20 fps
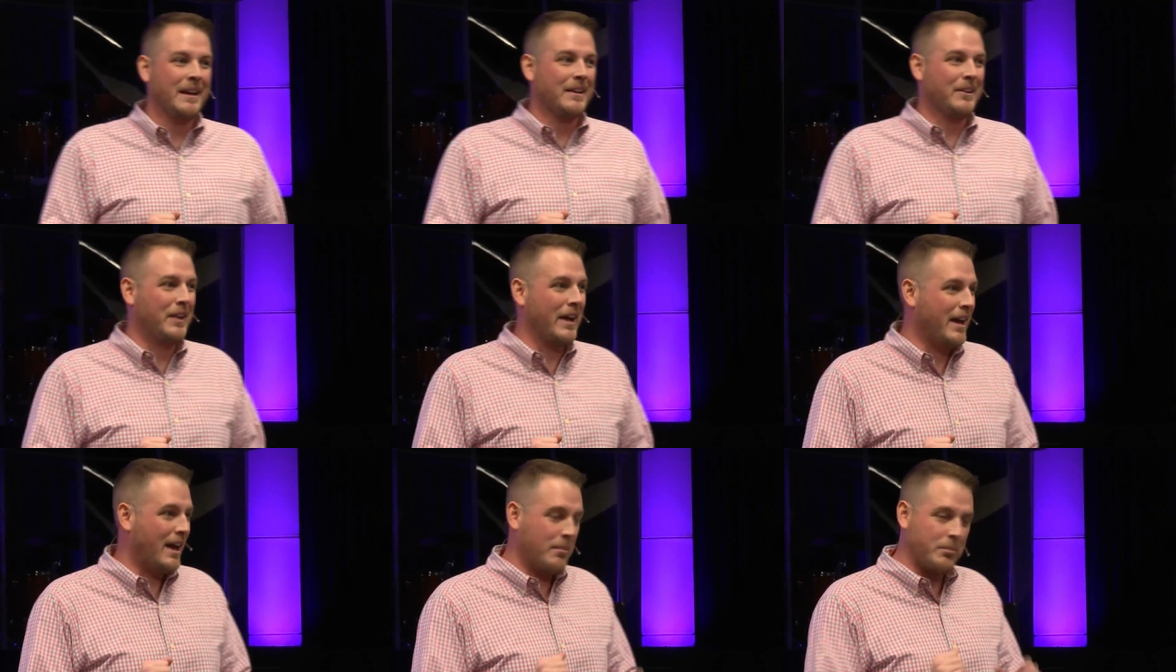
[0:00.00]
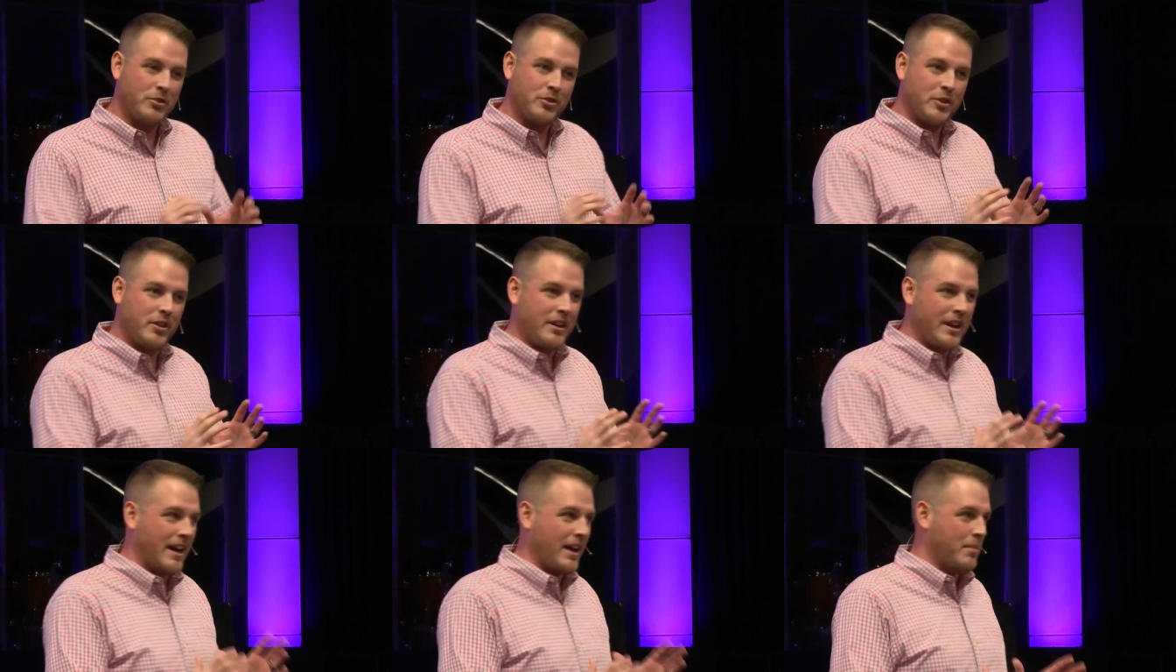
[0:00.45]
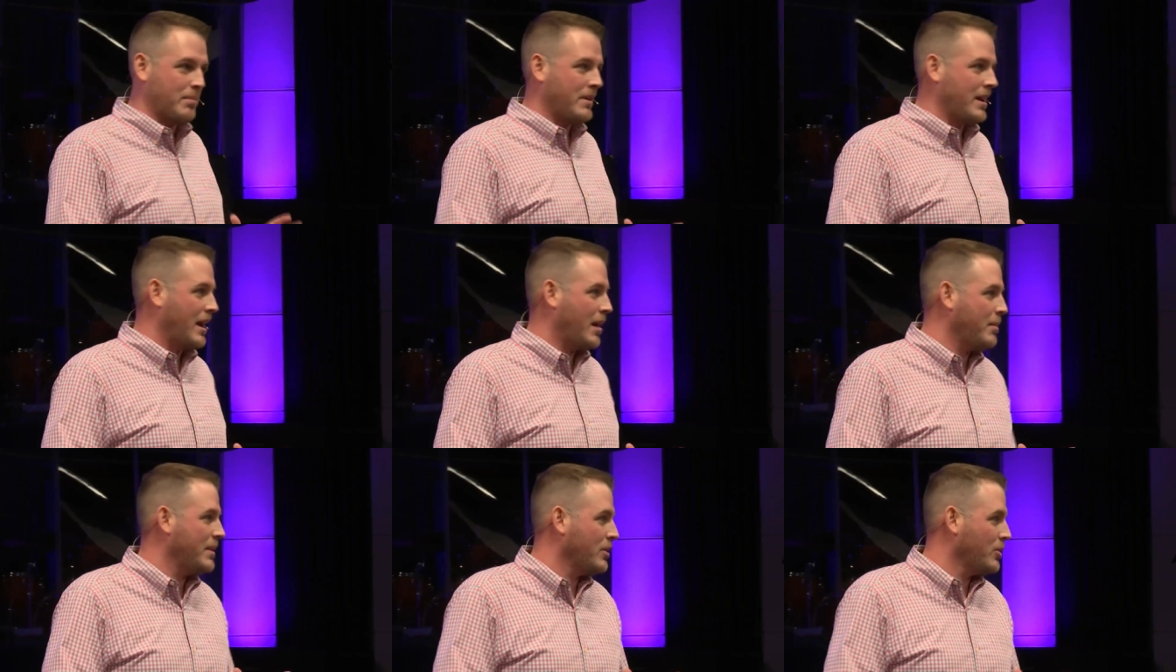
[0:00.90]
let, I'm just, can, I,
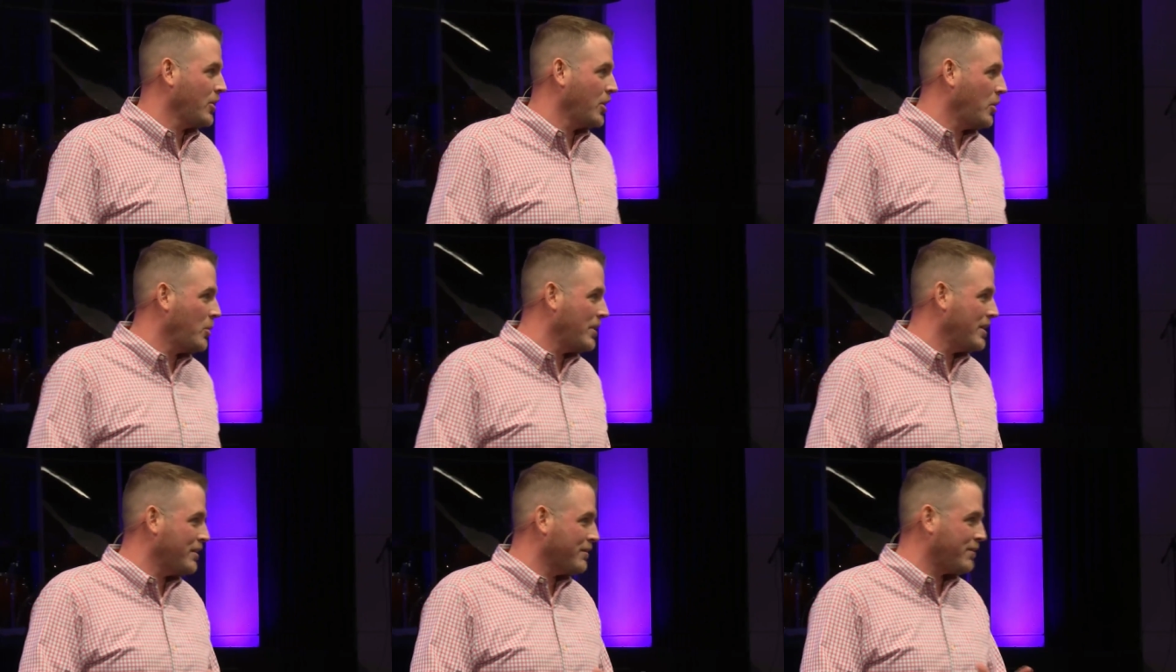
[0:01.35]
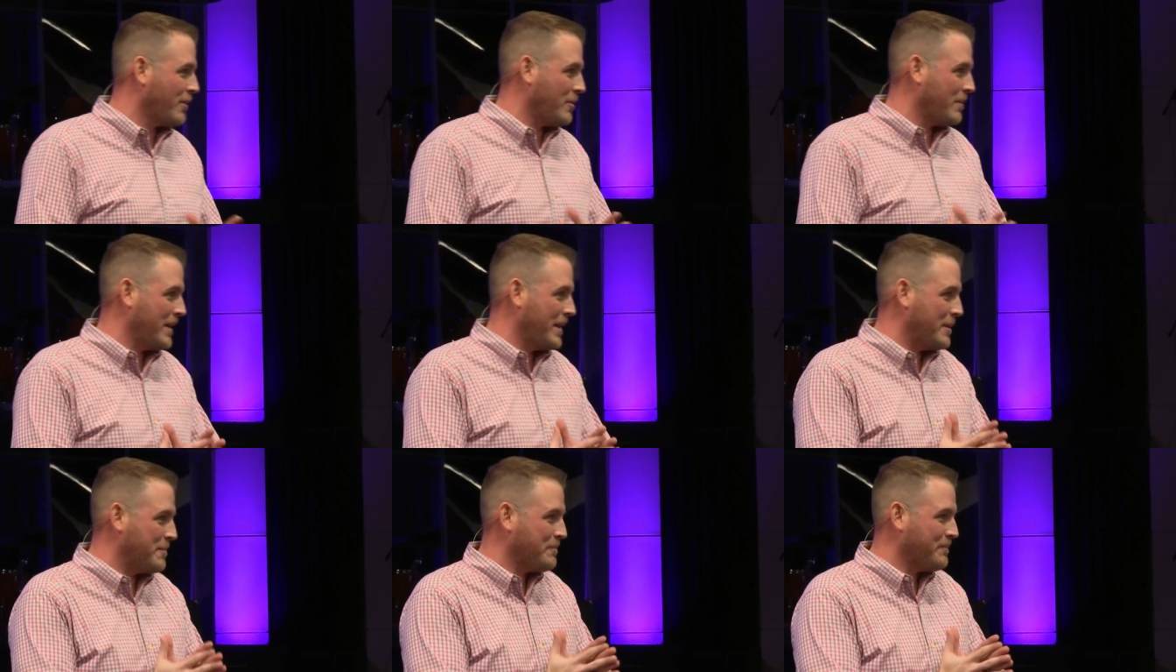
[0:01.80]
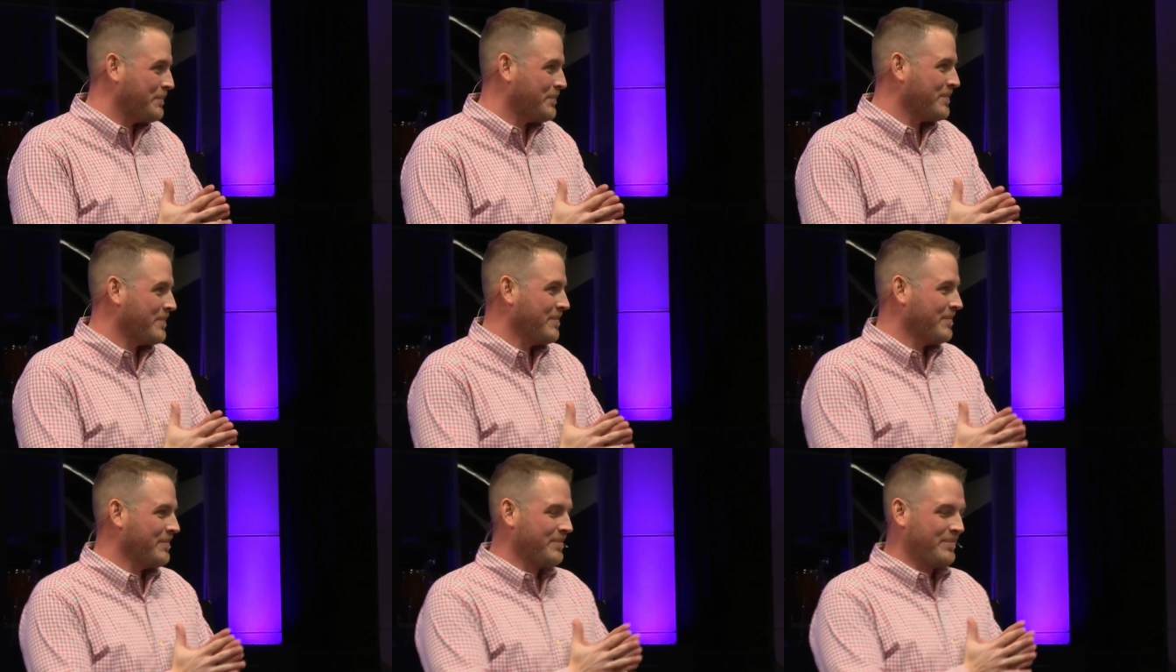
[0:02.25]
can I be real with you for a minute?
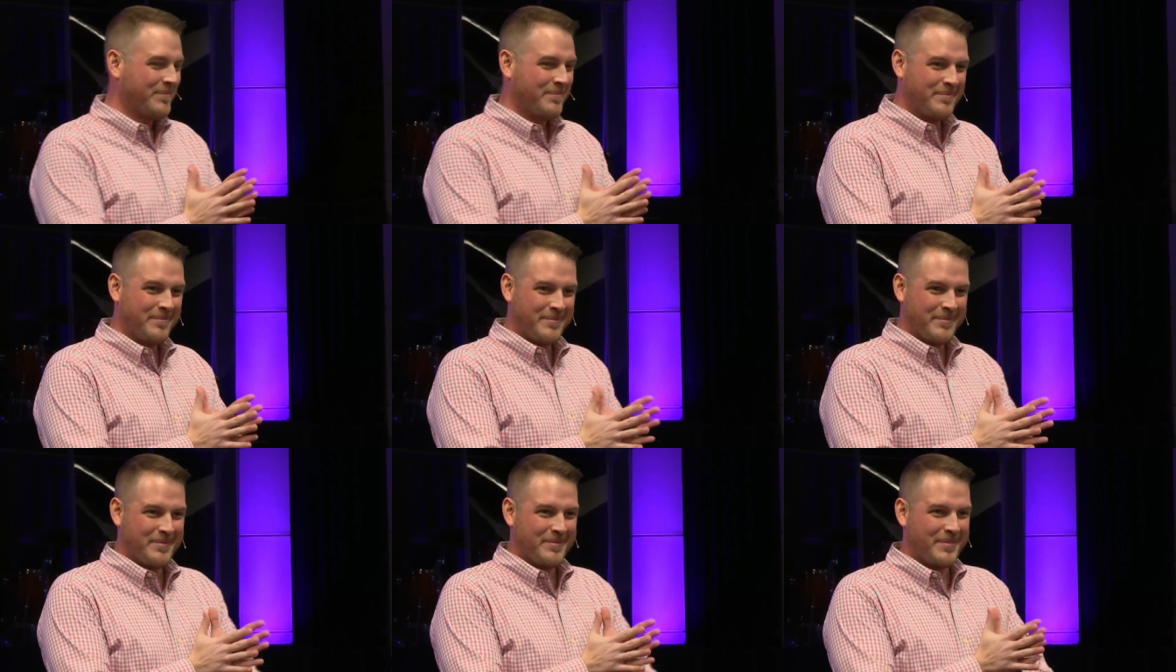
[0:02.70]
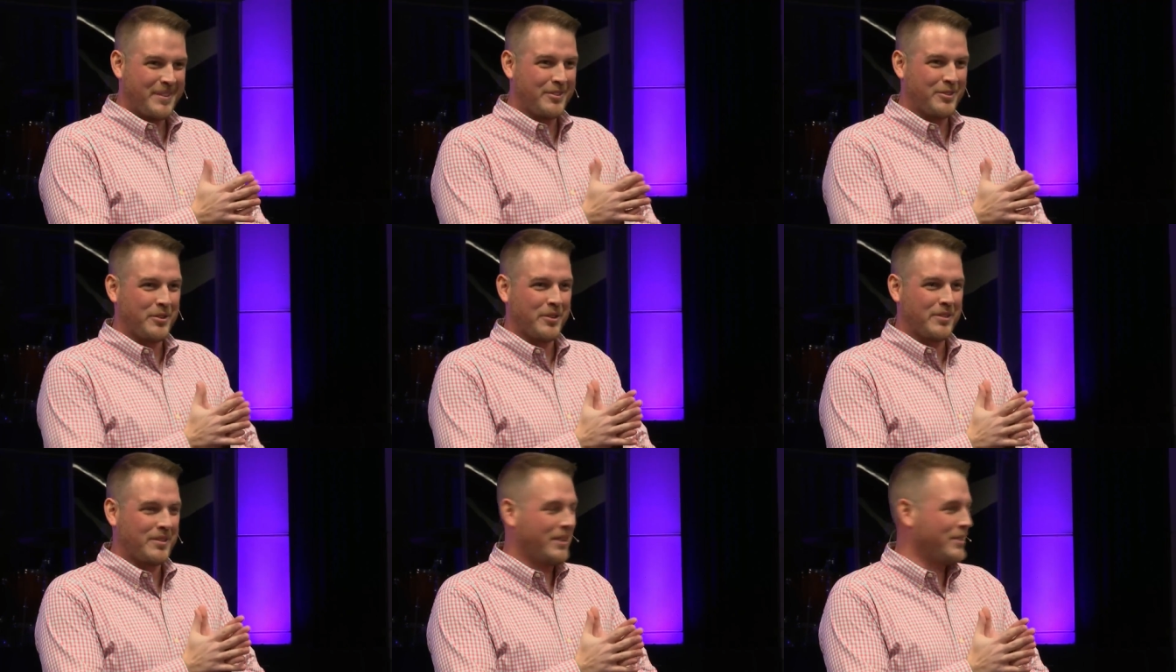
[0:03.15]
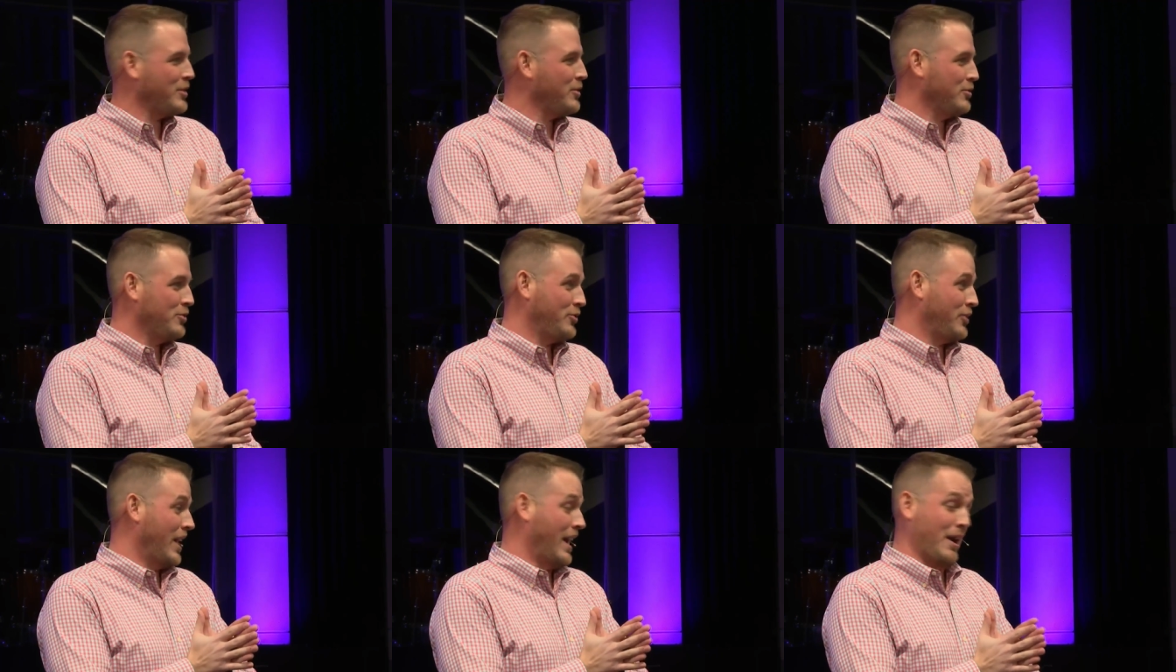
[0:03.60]
This,
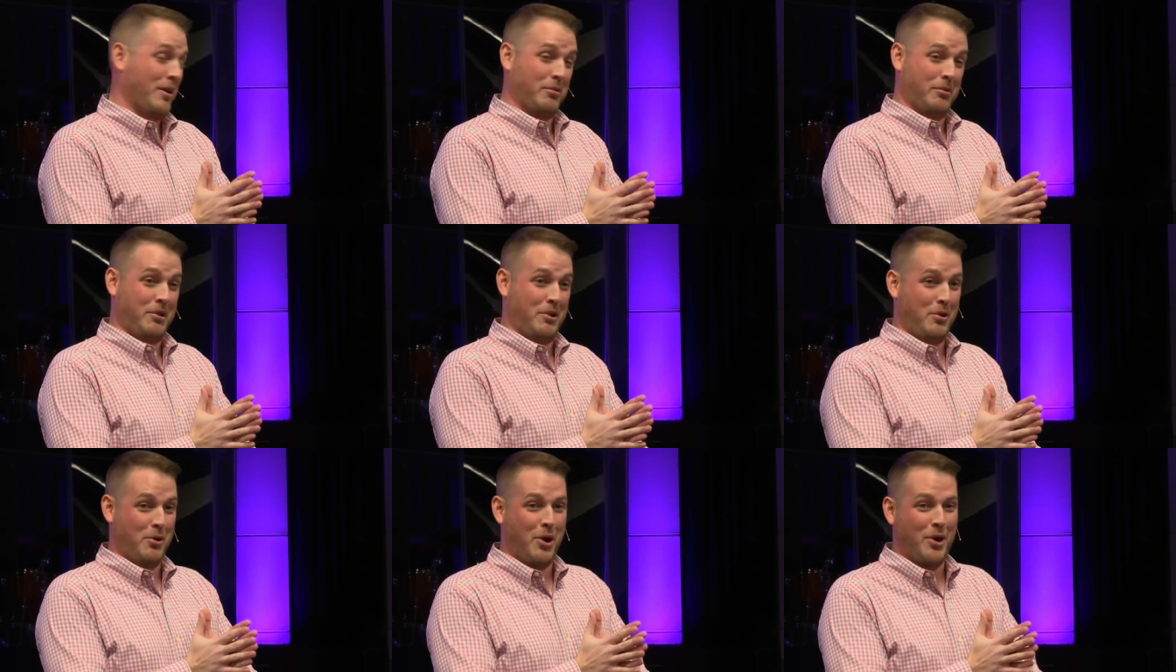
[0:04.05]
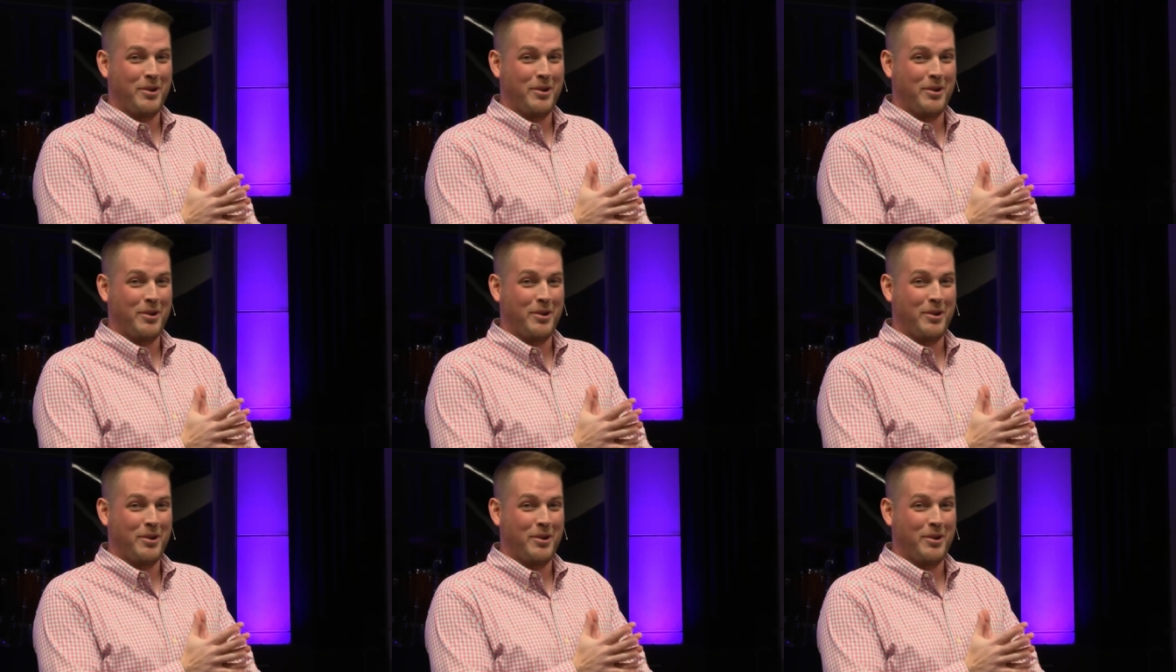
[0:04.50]
you said, I don't know.